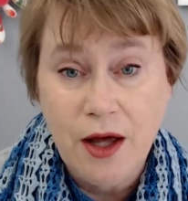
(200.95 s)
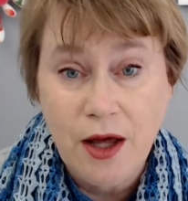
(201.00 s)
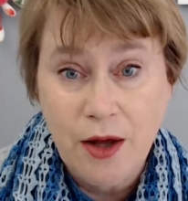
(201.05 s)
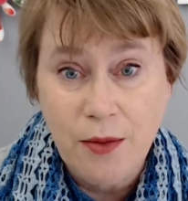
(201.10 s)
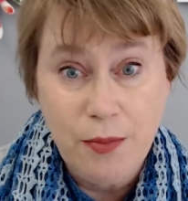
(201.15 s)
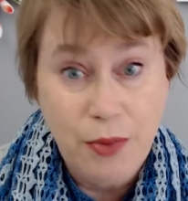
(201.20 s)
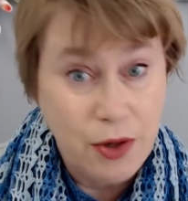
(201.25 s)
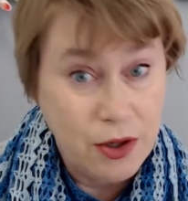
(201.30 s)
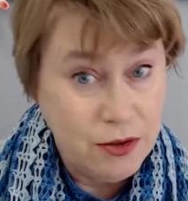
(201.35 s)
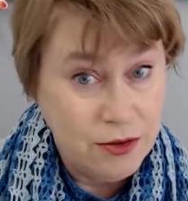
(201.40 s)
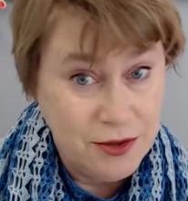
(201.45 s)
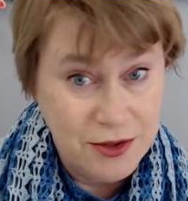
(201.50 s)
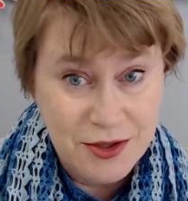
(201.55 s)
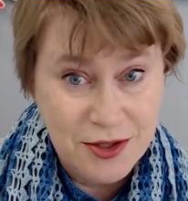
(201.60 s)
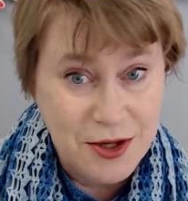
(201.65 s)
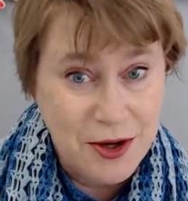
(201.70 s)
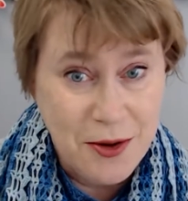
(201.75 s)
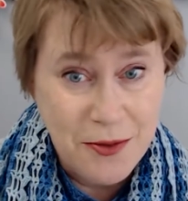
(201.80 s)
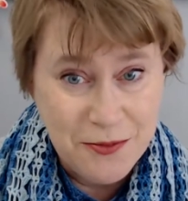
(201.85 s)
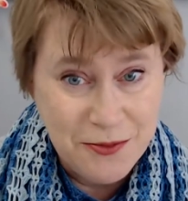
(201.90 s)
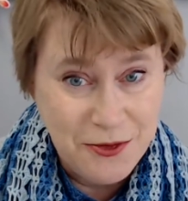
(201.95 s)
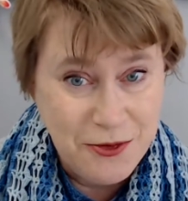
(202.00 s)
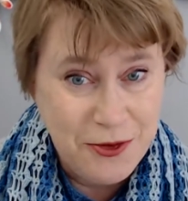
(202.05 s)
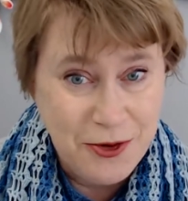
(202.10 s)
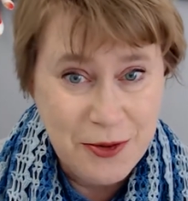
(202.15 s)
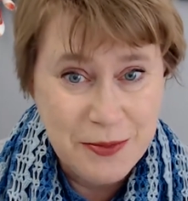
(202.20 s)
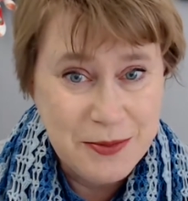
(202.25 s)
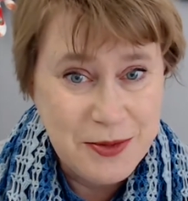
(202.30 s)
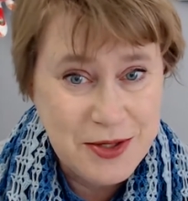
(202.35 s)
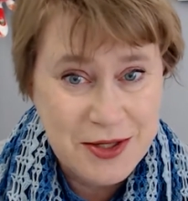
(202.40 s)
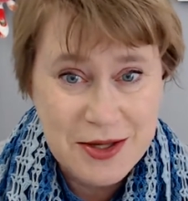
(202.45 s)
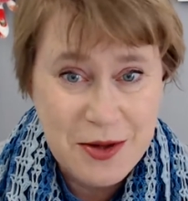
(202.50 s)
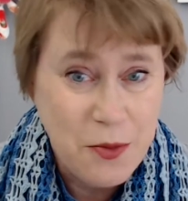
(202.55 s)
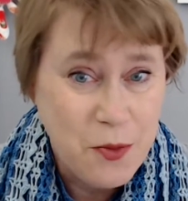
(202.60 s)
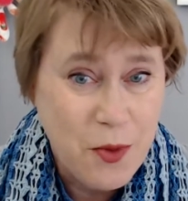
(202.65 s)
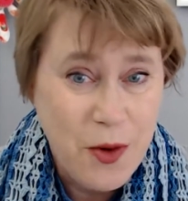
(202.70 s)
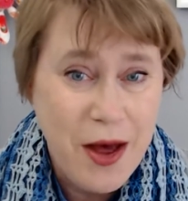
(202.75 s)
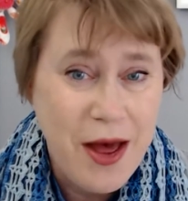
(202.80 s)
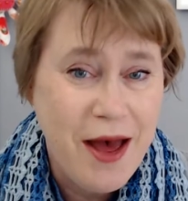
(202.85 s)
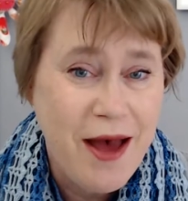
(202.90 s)
products come from
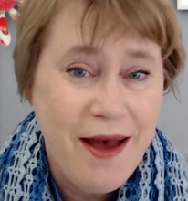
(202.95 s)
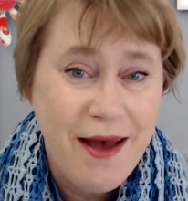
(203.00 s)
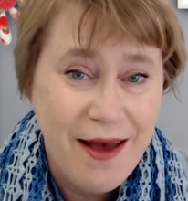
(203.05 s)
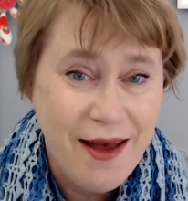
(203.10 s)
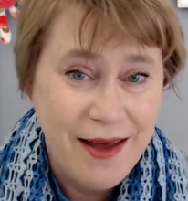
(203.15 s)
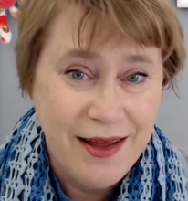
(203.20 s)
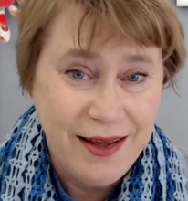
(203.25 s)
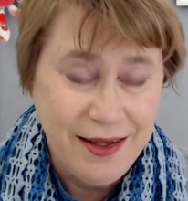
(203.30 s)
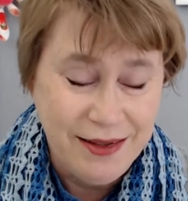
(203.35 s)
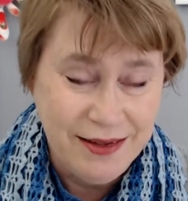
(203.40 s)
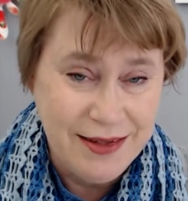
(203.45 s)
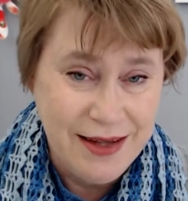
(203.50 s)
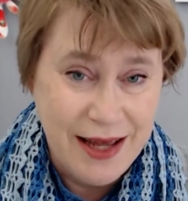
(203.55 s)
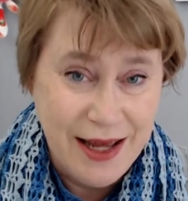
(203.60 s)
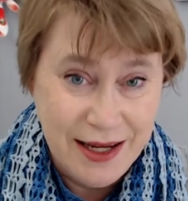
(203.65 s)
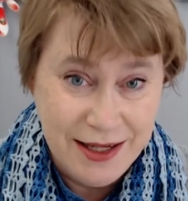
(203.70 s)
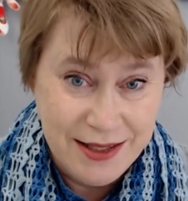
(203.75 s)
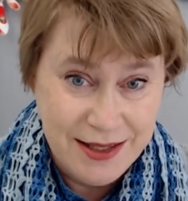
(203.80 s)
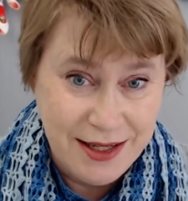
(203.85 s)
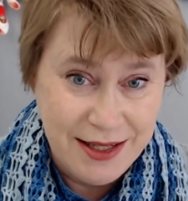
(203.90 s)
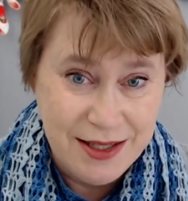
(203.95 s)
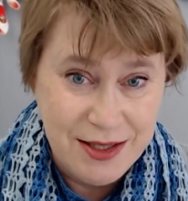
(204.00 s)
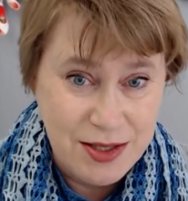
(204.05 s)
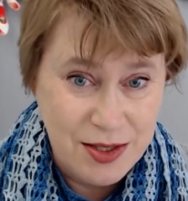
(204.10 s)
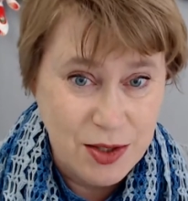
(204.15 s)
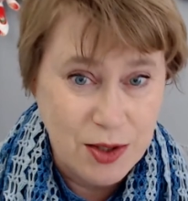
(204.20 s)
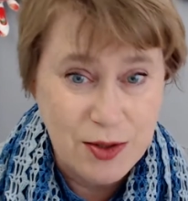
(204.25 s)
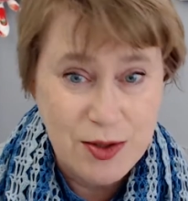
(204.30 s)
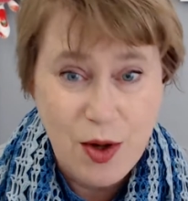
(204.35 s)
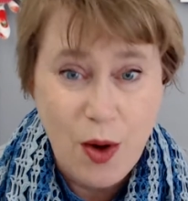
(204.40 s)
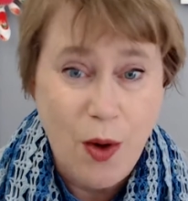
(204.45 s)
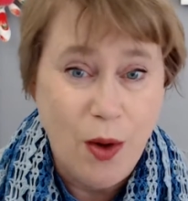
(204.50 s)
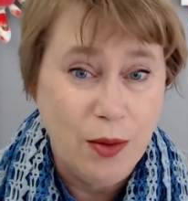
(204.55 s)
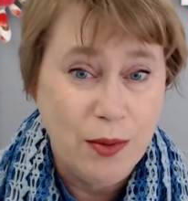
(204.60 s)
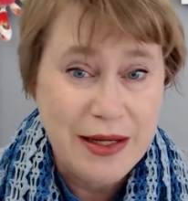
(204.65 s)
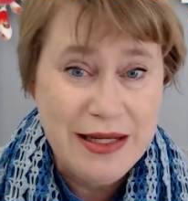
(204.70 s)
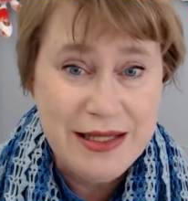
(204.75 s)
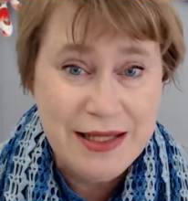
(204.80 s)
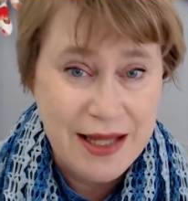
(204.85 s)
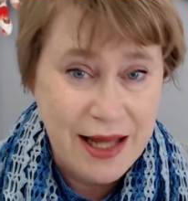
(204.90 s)
somewhere and that it's not
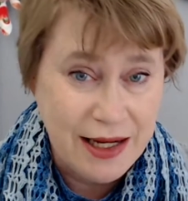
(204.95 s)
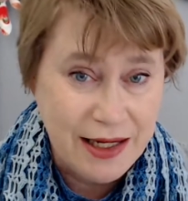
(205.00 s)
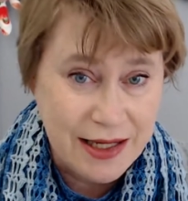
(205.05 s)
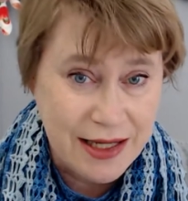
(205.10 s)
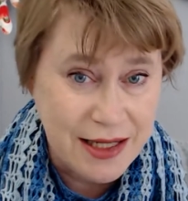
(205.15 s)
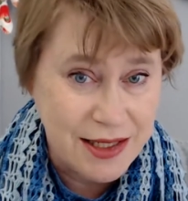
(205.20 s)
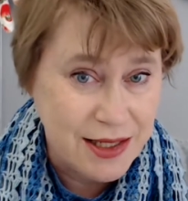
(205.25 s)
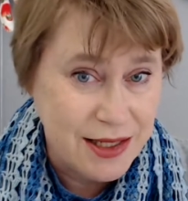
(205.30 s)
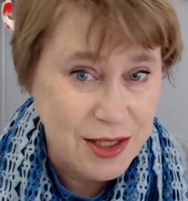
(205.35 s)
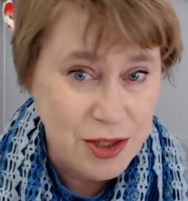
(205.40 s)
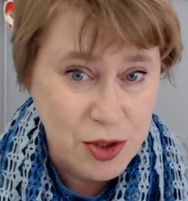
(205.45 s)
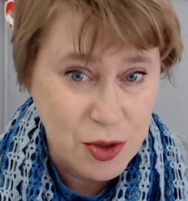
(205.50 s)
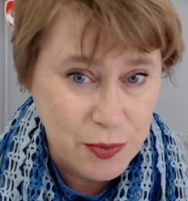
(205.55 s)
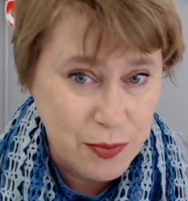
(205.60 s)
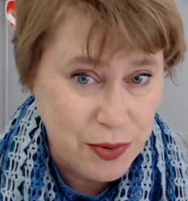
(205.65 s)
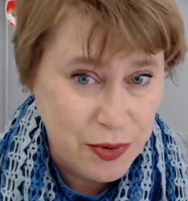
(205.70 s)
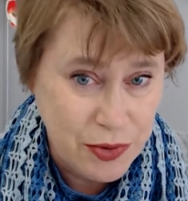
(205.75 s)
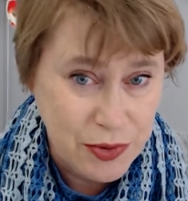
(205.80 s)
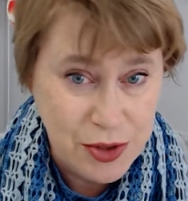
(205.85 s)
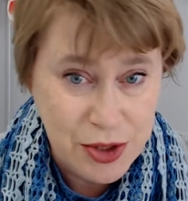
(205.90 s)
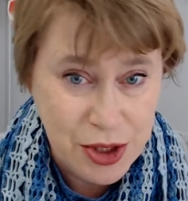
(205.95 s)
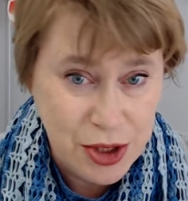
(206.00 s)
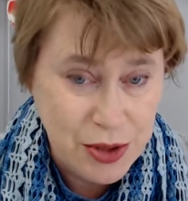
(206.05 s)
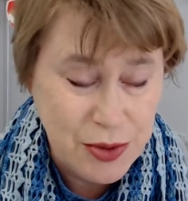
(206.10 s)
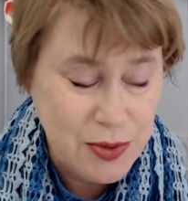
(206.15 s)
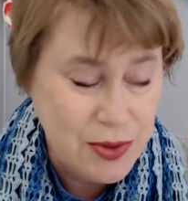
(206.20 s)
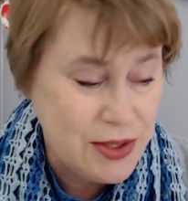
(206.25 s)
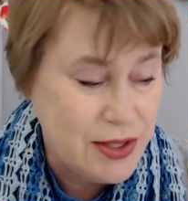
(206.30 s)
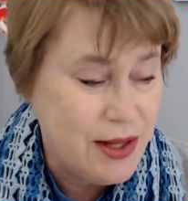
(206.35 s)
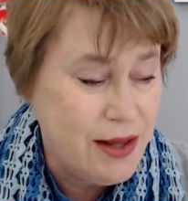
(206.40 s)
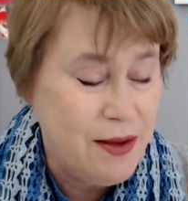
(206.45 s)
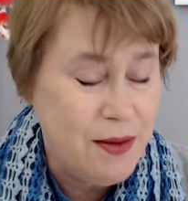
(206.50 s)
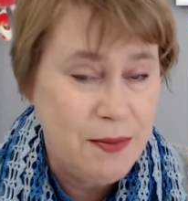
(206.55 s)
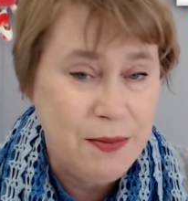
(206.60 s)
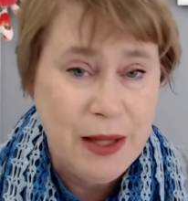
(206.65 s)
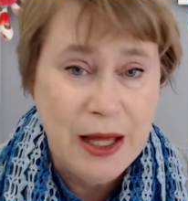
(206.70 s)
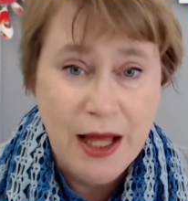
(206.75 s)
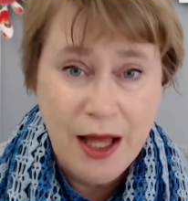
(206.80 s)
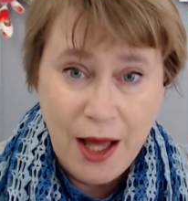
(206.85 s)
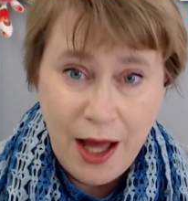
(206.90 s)
always that easy to produce them
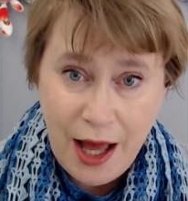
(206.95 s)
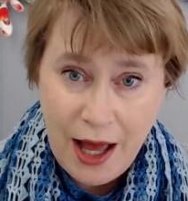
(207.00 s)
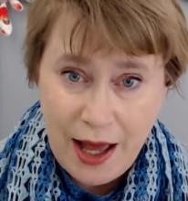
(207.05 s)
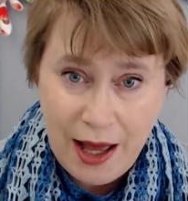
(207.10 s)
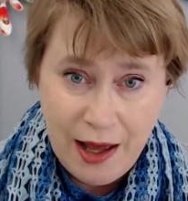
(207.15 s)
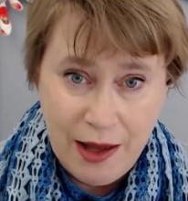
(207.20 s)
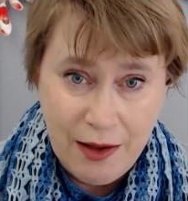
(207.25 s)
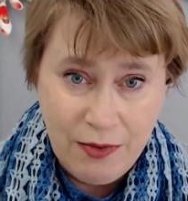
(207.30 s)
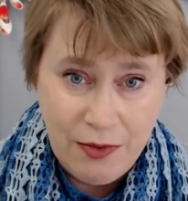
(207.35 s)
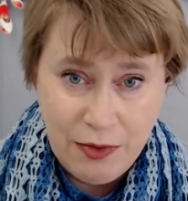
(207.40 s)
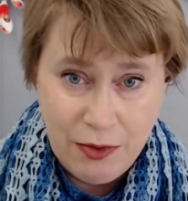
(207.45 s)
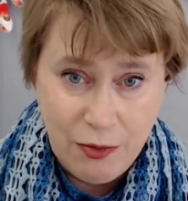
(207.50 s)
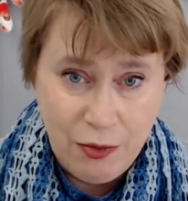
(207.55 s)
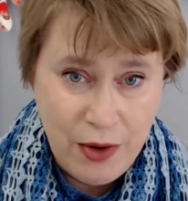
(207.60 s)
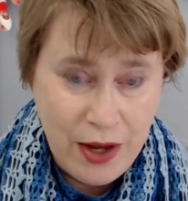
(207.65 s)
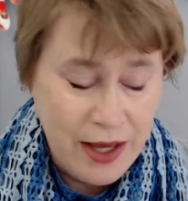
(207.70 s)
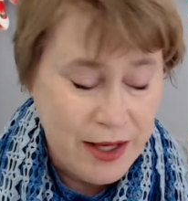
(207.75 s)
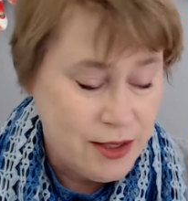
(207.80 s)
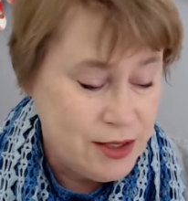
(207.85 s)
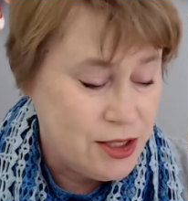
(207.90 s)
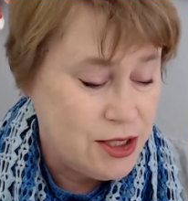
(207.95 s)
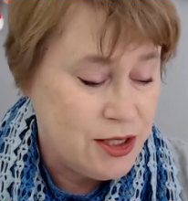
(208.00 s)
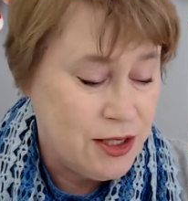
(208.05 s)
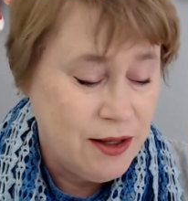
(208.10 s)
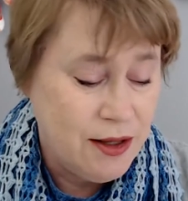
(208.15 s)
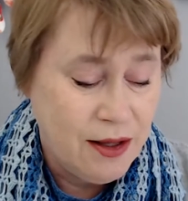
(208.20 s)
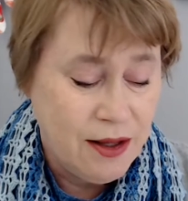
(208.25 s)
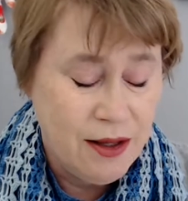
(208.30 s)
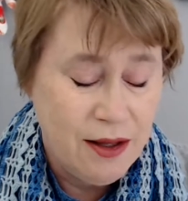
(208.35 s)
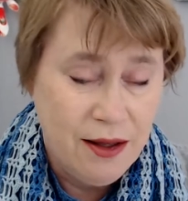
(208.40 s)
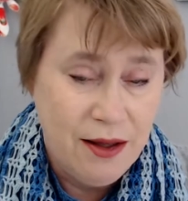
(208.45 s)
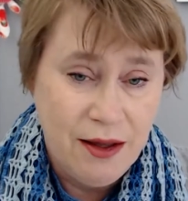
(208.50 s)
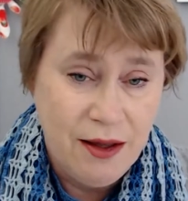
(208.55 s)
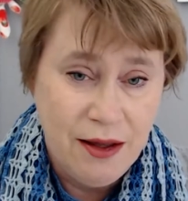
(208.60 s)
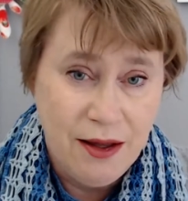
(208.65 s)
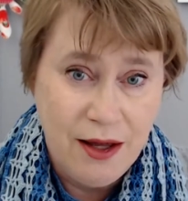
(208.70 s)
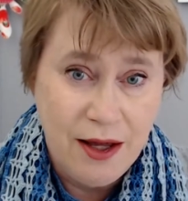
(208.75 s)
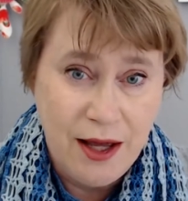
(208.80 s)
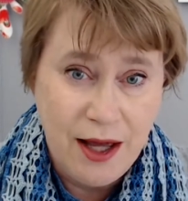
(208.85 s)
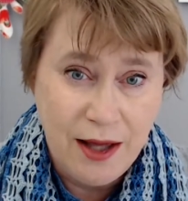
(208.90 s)
at the rate
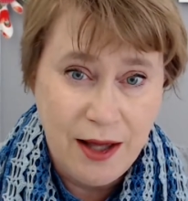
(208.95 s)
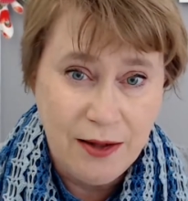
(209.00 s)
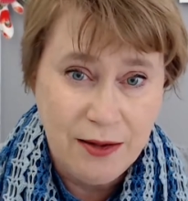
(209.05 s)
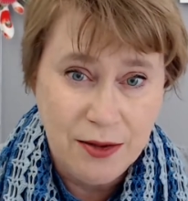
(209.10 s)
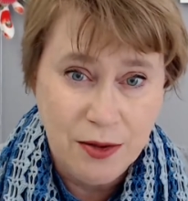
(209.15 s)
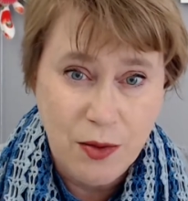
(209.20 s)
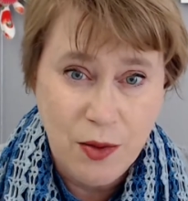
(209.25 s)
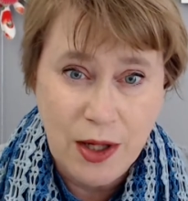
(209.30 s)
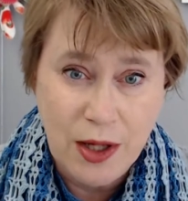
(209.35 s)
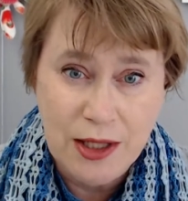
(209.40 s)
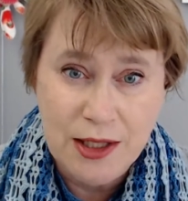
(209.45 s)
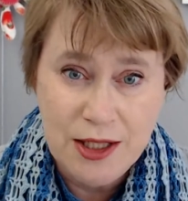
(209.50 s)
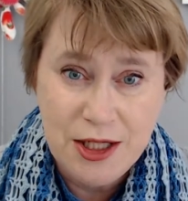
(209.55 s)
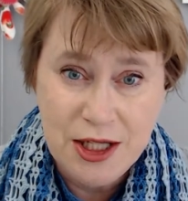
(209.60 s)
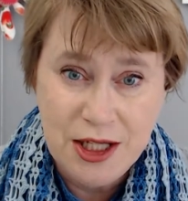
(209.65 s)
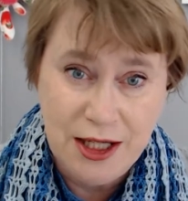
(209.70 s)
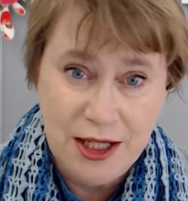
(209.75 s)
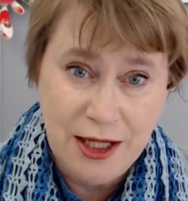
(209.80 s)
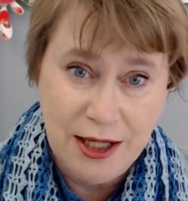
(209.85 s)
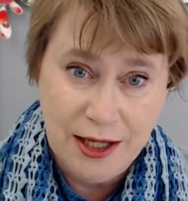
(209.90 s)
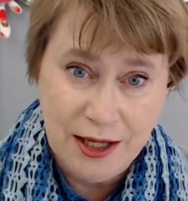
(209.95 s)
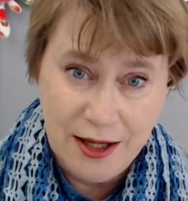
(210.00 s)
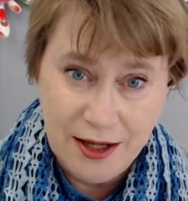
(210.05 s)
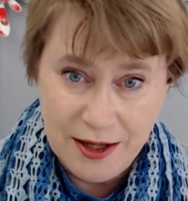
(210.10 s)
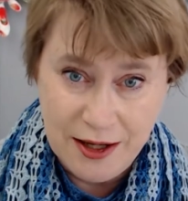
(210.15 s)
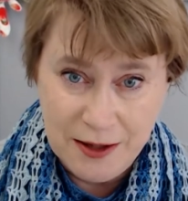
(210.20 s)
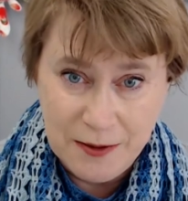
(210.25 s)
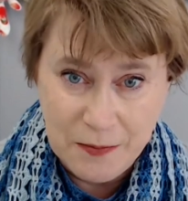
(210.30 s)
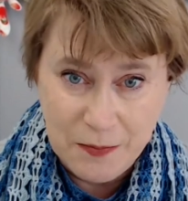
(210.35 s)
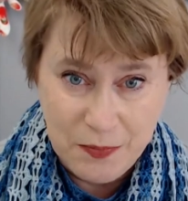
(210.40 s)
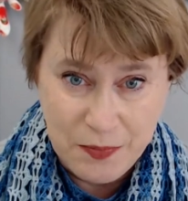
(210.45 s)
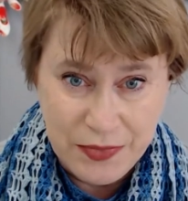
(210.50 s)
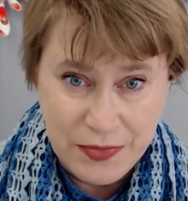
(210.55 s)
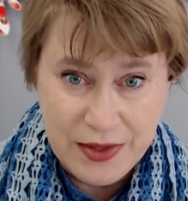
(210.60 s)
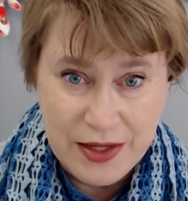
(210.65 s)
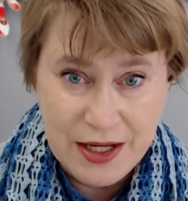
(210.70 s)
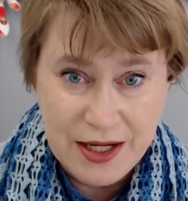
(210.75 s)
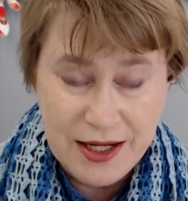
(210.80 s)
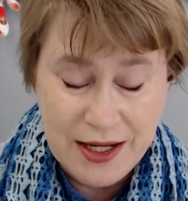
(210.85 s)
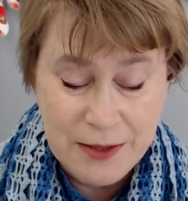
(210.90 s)
and quality
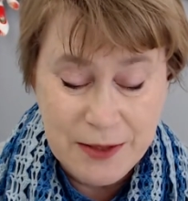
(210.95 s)
needed.